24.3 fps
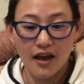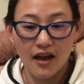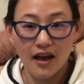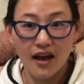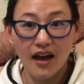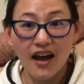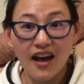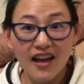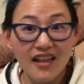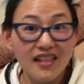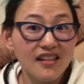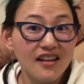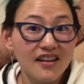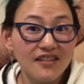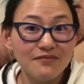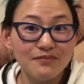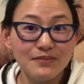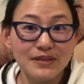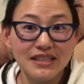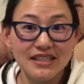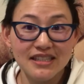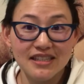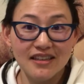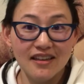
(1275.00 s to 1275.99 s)
I love
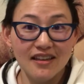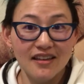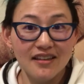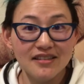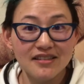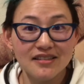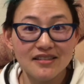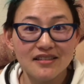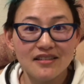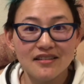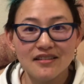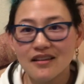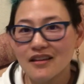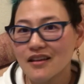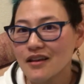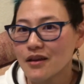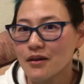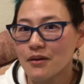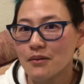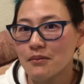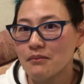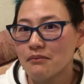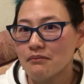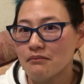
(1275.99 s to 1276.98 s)
BTS.
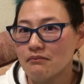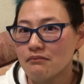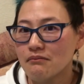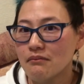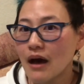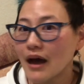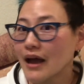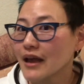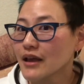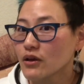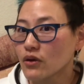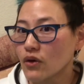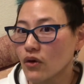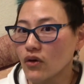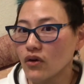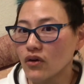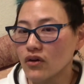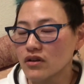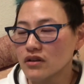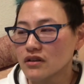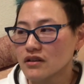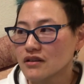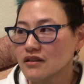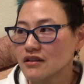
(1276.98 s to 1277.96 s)
My
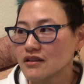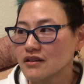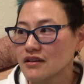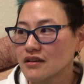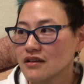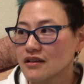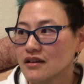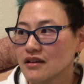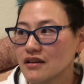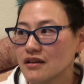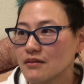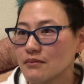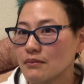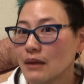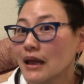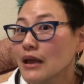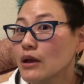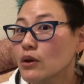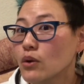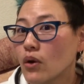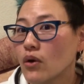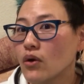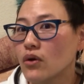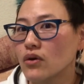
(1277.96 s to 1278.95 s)
goal, my
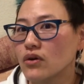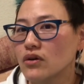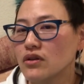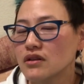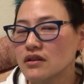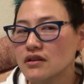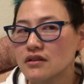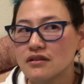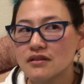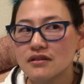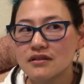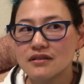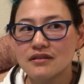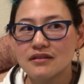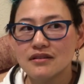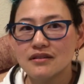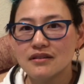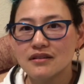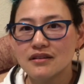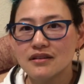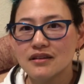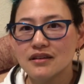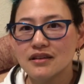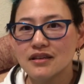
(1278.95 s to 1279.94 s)
goal
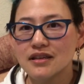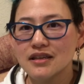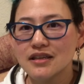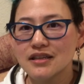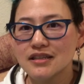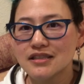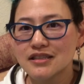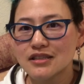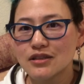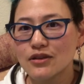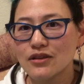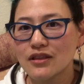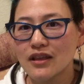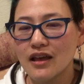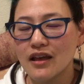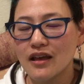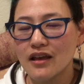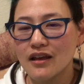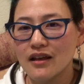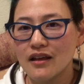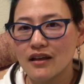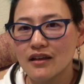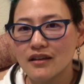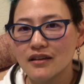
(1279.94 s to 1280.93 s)
is so
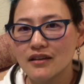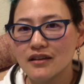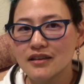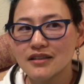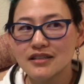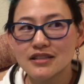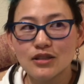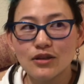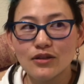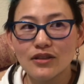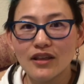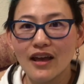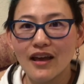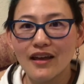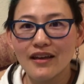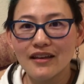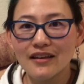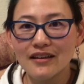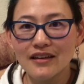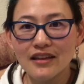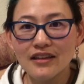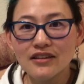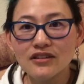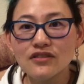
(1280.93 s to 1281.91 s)
that is so that I
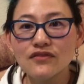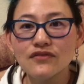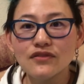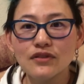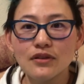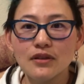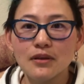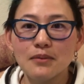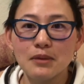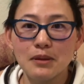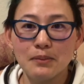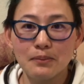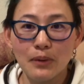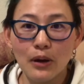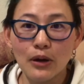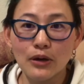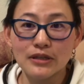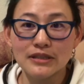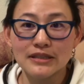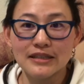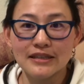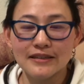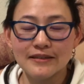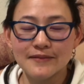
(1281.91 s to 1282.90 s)
can interview them in
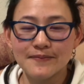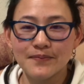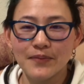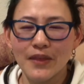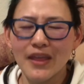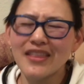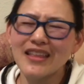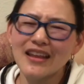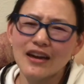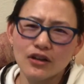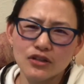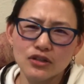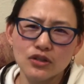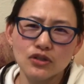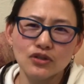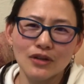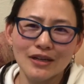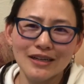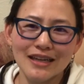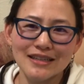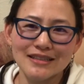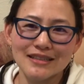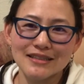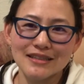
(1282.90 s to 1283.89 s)
person and then also
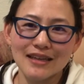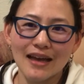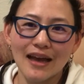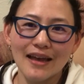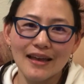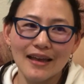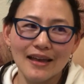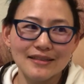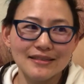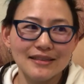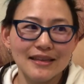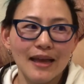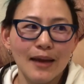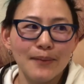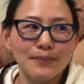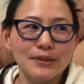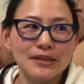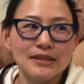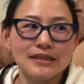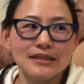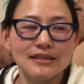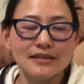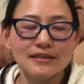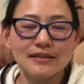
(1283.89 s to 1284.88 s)
try not to die as it
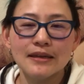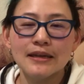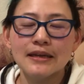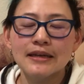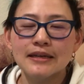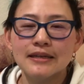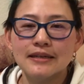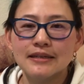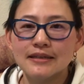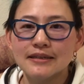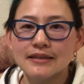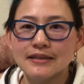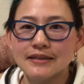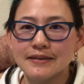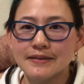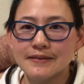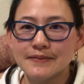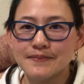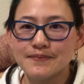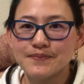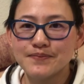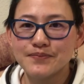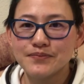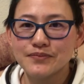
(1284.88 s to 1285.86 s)
happens.
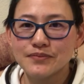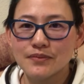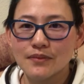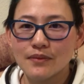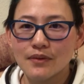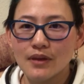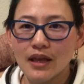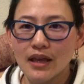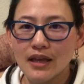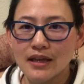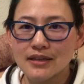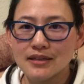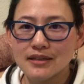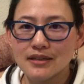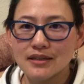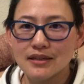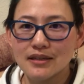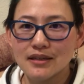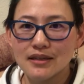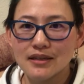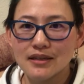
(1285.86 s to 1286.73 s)
Um, and